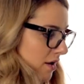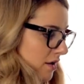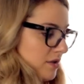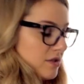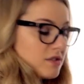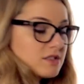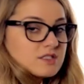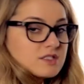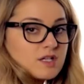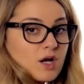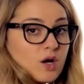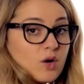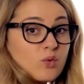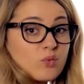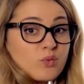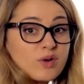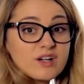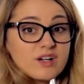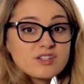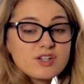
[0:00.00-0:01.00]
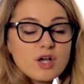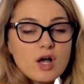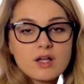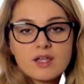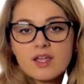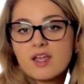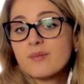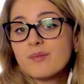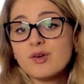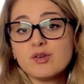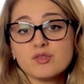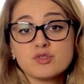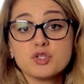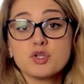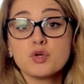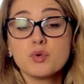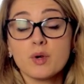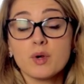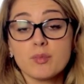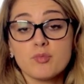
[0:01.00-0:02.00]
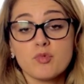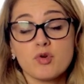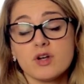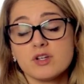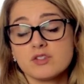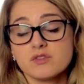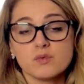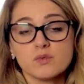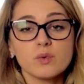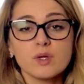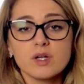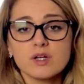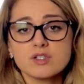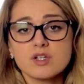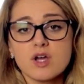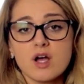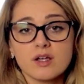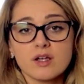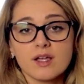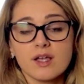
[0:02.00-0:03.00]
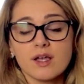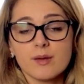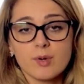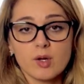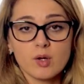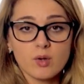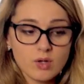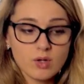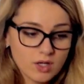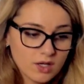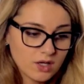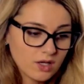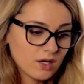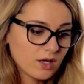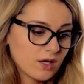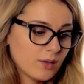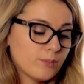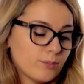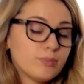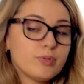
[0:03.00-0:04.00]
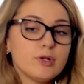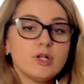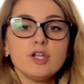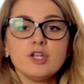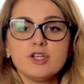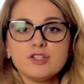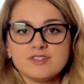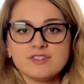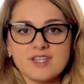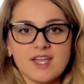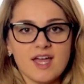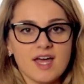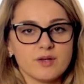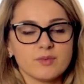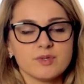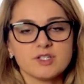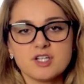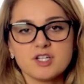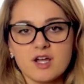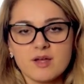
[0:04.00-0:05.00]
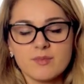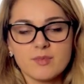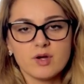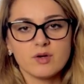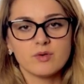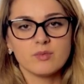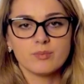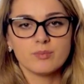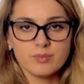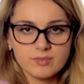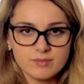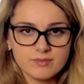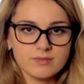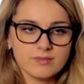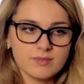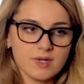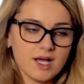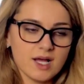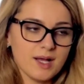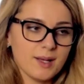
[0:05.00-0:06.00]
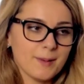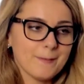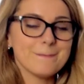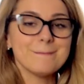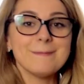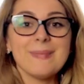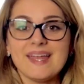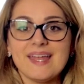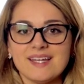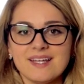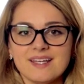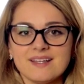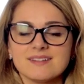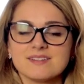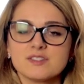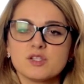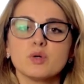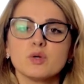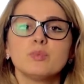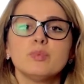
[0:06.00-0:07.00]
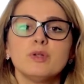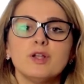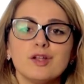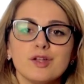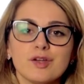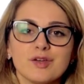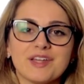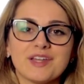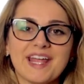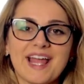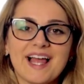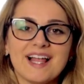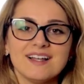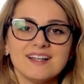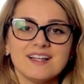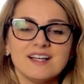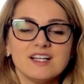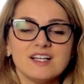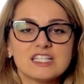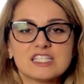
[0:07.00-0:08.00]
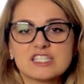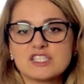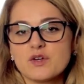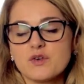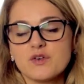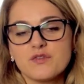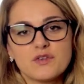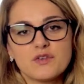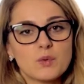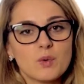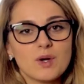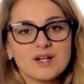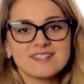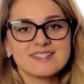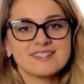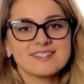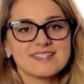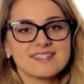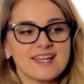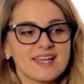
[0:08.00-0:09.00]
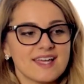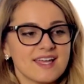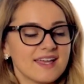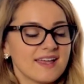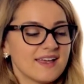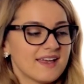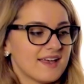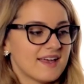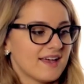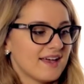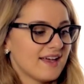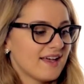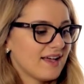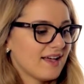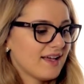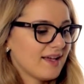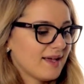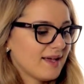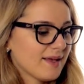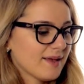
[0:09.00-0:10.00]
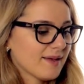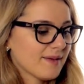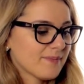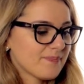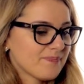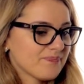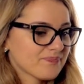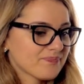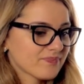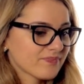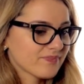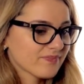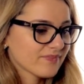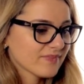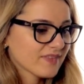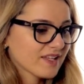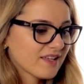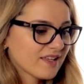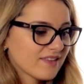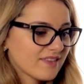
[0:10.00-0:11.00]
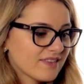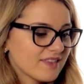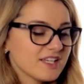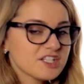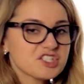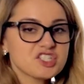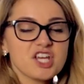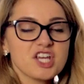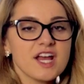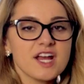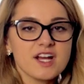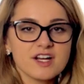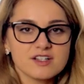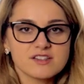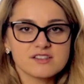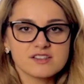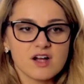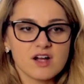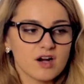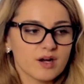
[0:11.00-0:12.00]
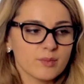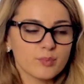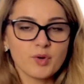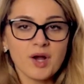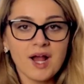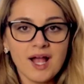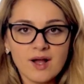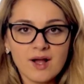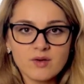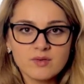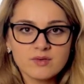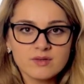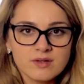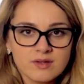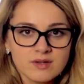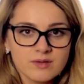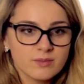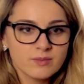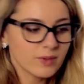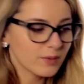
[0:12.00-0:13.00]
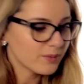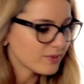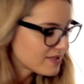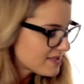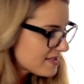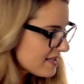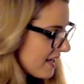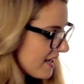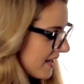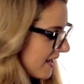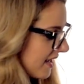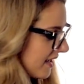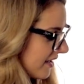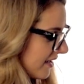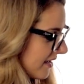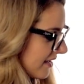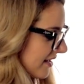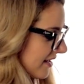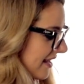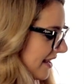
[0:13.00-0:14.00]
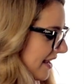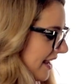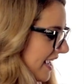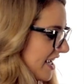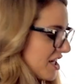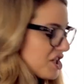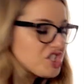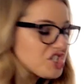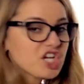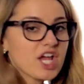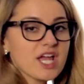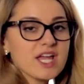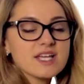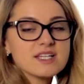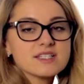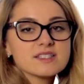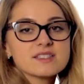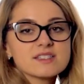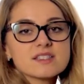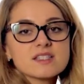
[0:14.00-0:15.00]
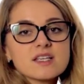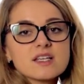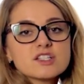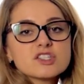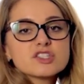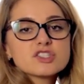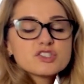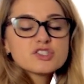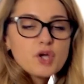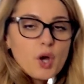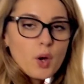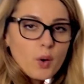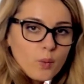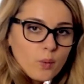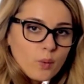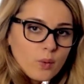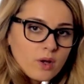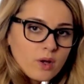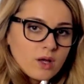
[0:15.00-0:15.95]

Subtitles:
sont, we are talking about two or more. So we are talking about plusieurs. We're talking about many, so pluriel. So if you want to say the chairs are brown, we would say les chaises sont